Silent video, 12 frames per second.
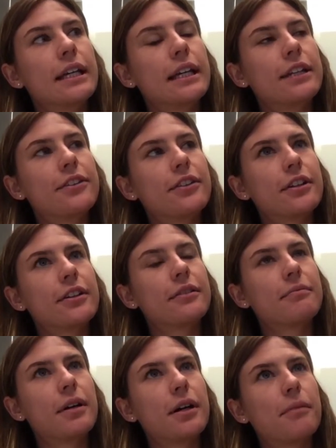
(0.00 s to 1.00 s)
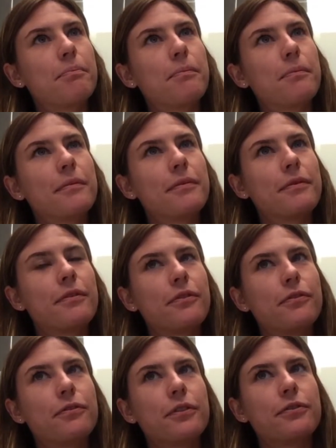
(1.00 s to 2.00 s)
It's a
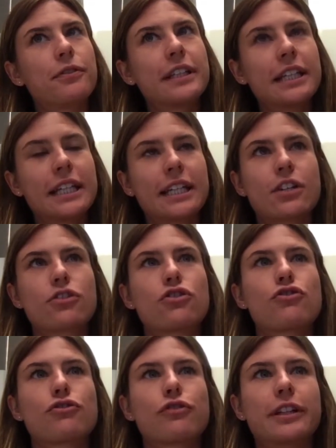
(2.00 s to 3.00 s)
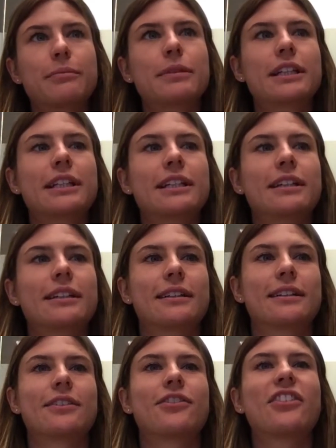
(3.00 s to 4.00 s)
feeling extremely
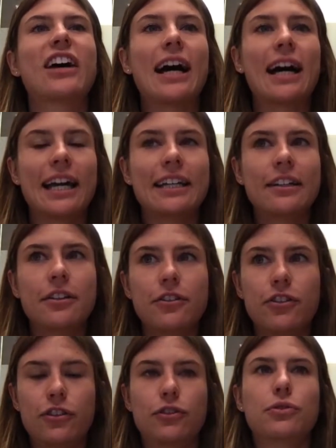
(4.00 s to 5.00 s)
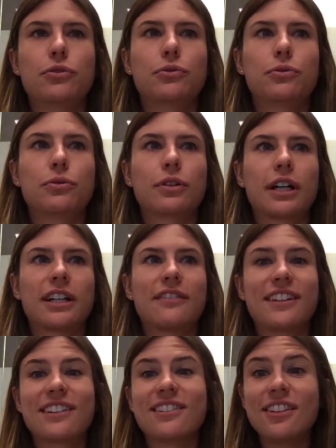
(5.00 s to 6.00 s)
tied to kind
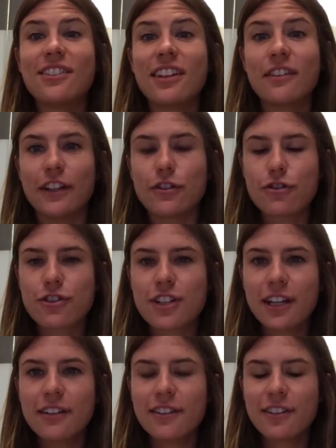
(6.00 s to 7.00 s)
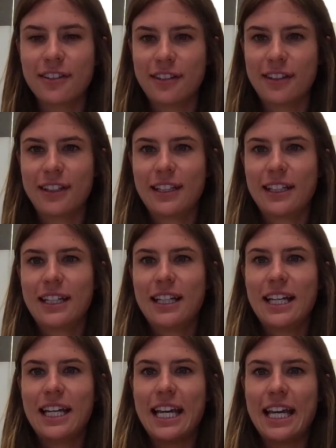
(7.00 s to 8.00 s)
of existing feature sets
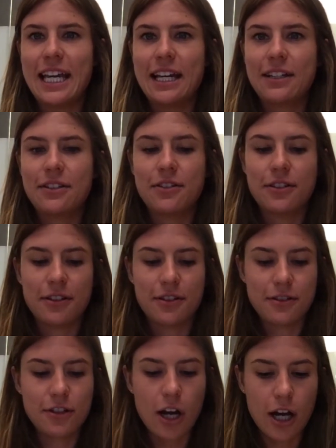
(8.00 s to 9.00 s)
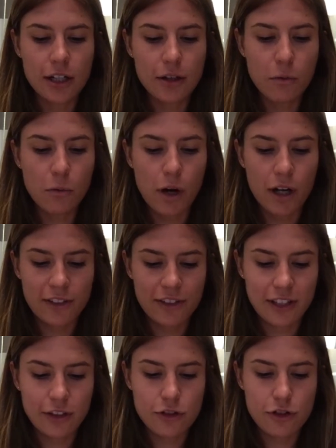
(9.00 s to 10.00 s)
and not
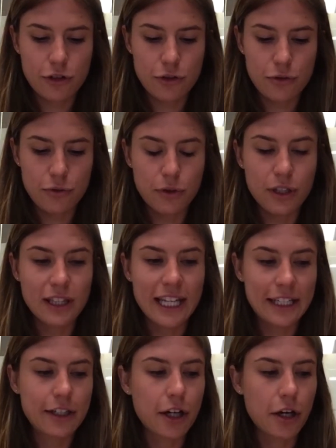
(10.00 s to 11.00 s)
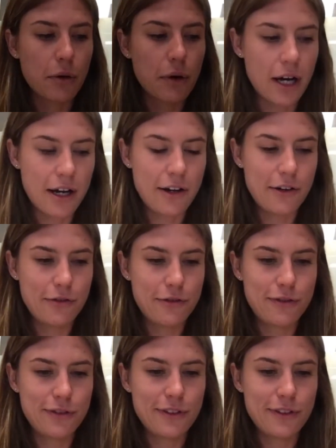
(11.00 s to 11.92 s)
wanting to let go of